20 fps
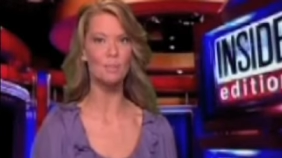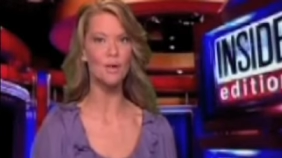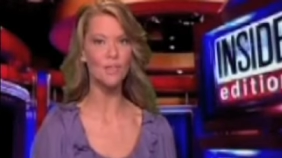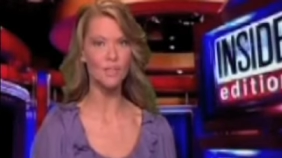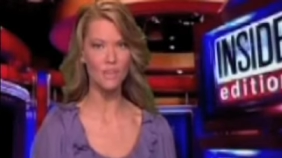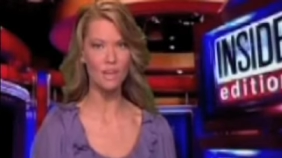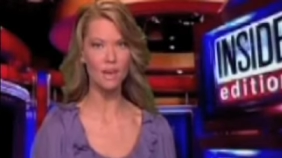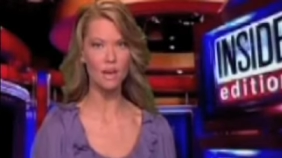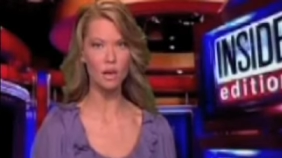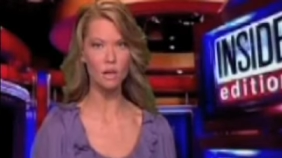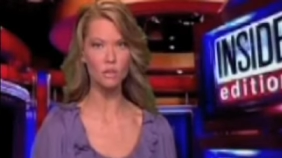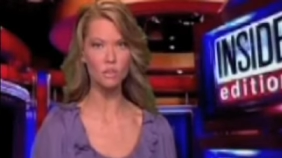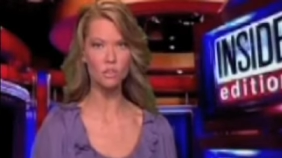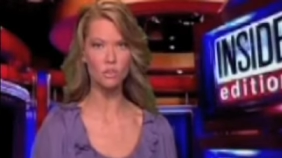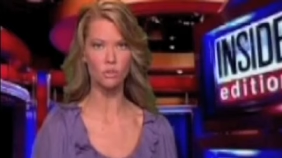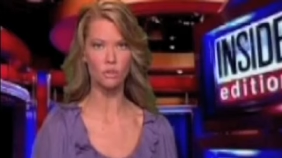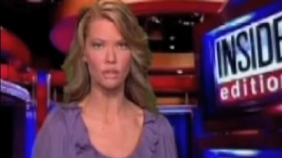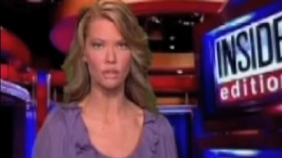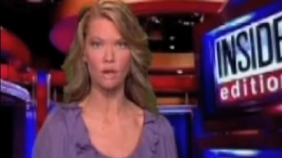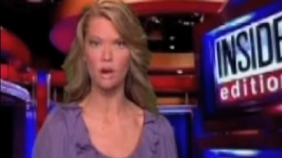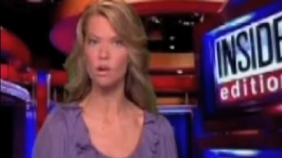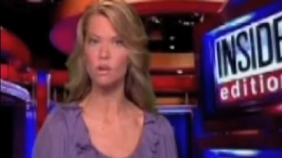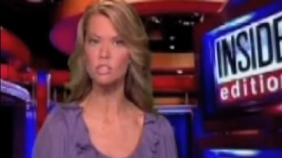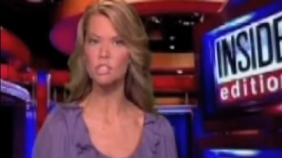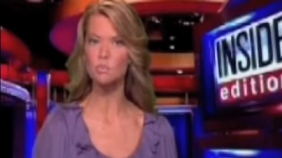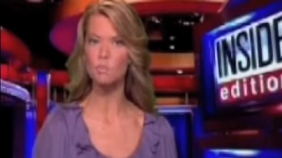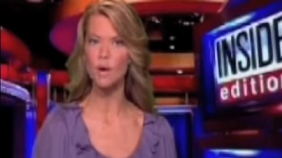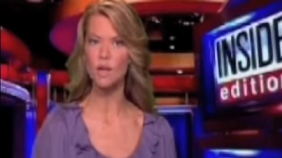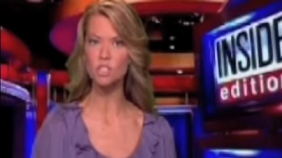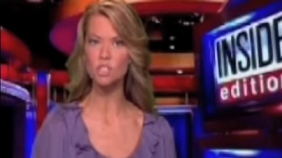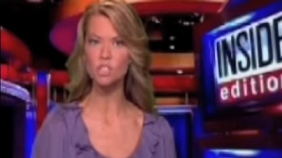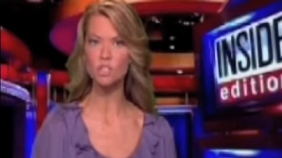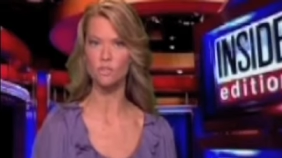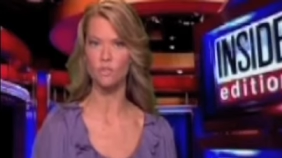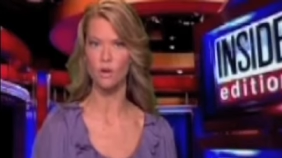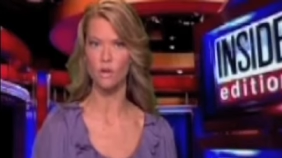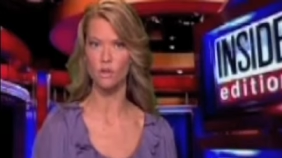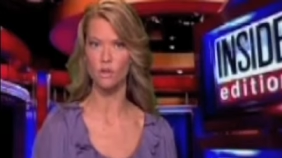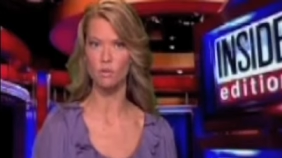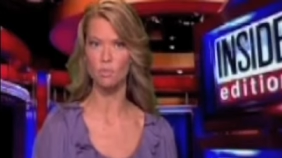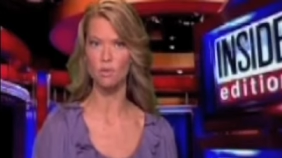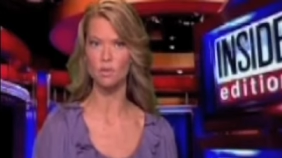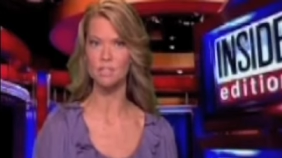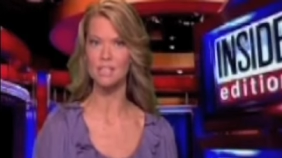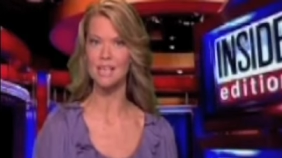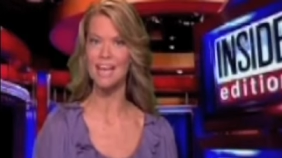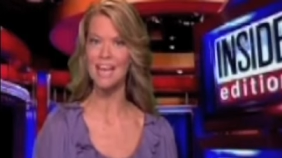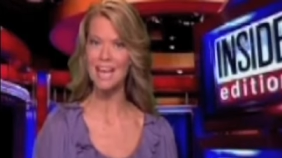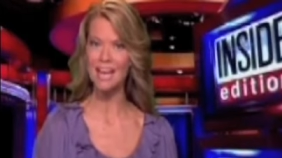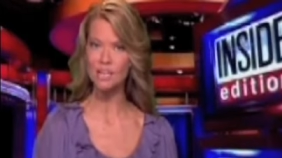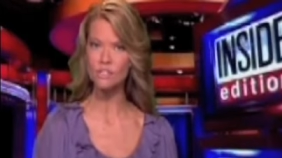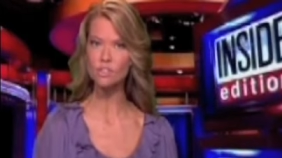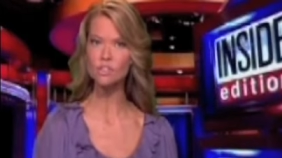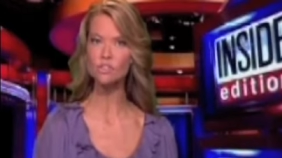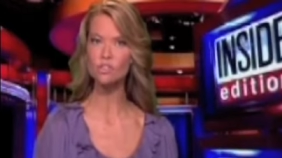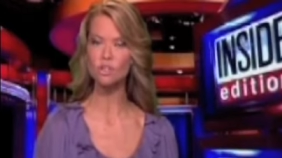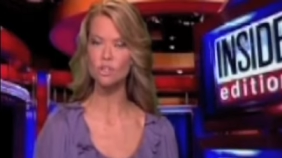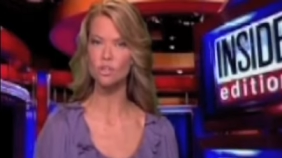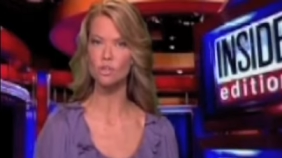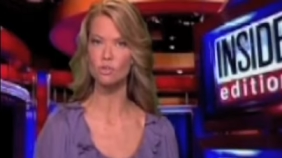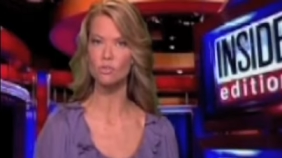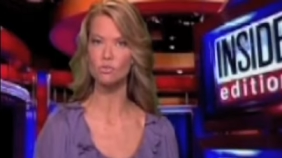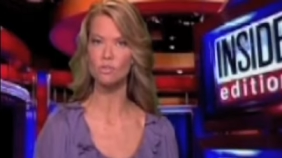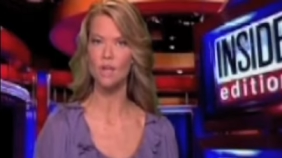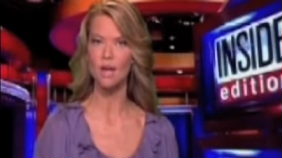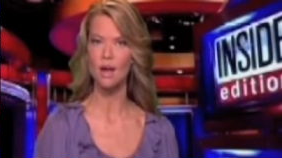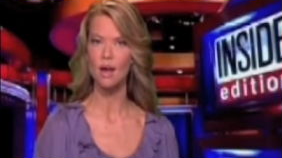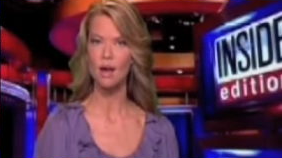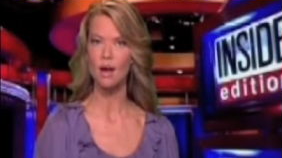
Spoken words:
but the elderly are especially vulnerable to agents who use